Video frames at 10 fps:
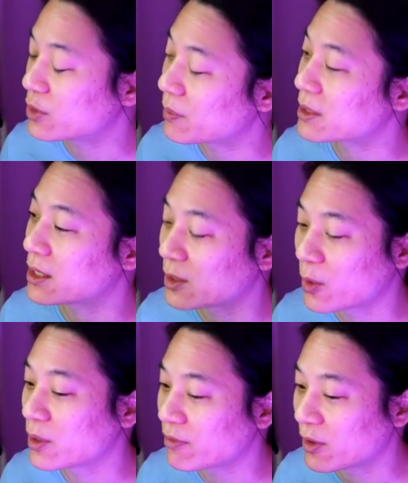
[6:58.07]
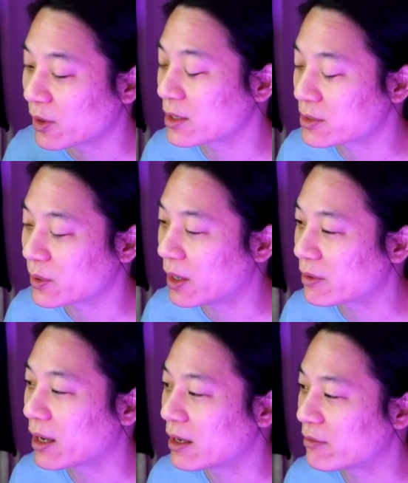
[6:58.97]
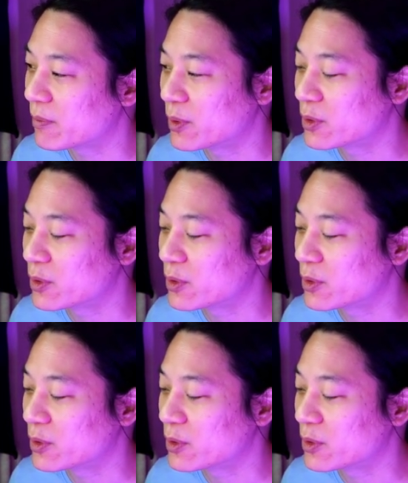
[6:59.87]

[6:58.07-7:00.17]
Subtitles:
it because I know that if I look into it, I'll get even more